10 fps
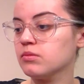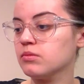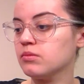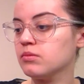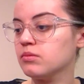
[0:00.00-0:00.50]

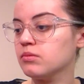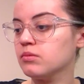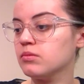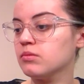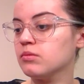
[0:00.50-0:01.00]

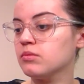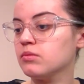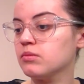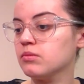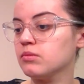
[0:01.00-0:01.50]

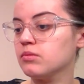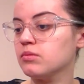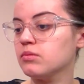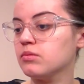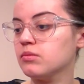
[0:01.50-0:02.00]

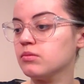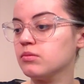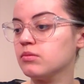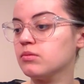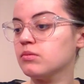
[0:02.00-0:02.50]

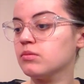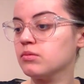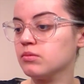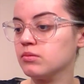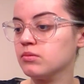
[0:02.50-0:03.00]

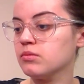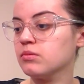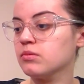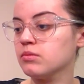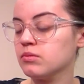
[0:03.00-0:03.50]

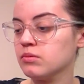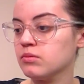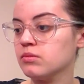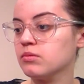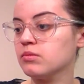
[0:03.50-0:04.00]

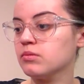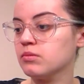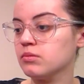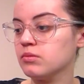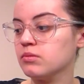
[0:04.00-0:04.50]

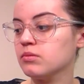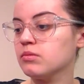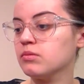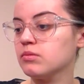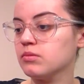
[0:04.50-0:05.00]
(not speaking)